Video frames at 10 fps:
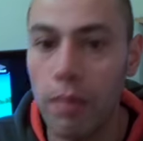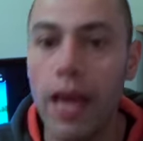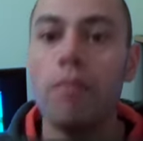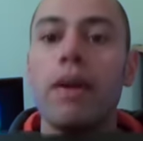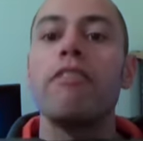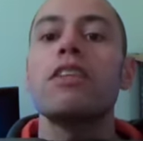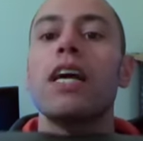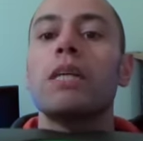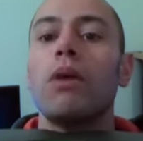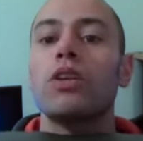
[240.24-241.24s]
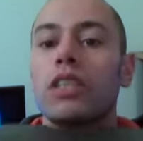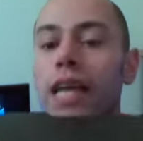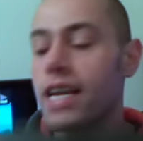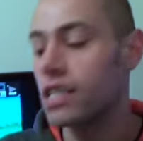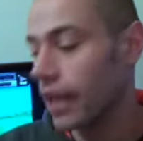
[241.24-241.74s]
on my original Xbox
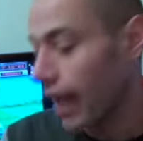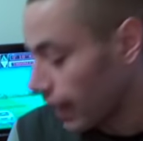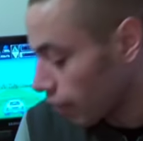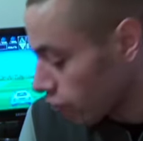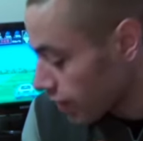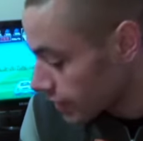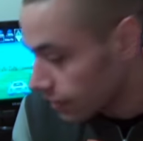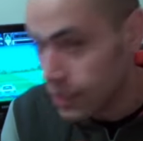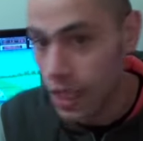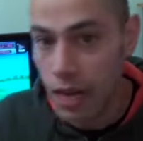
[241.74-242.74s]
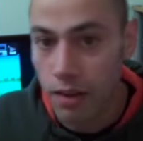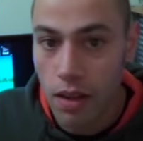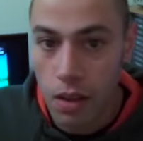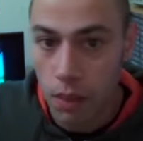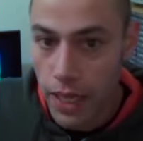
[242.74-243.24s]
occasionally, and I've recently started
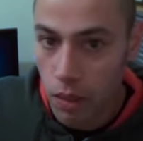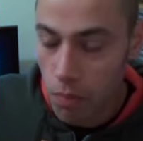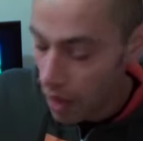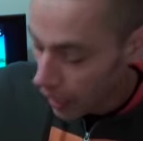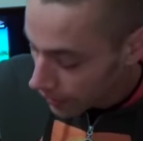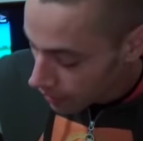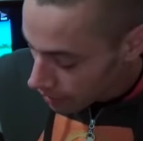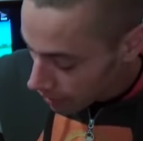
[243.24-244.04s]
playing on my